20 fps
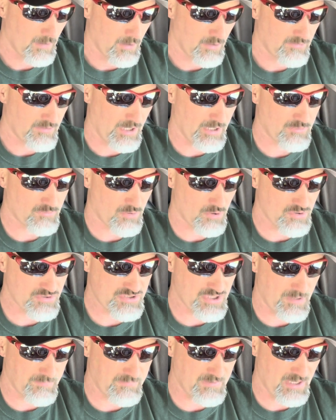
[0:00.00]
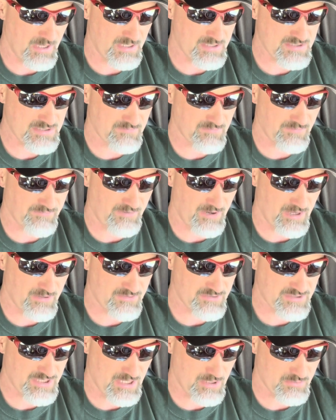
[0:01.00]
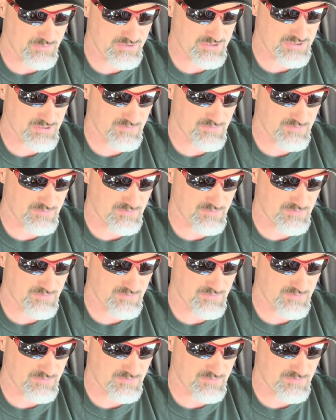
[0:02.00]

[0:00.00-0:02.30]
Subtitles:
Then rose up the heads of the fathers' houses